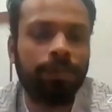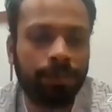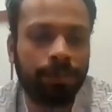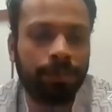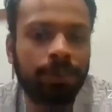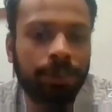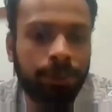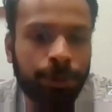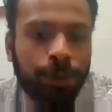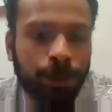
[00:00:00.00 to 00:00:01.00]
with them.
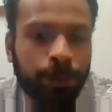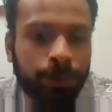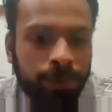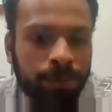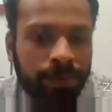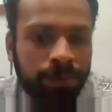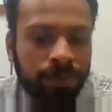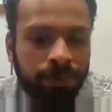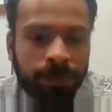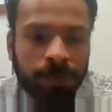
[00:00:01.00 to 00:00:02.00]
And I think
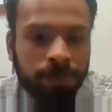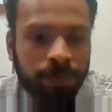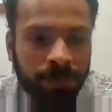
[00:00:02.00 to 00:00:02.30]
this kind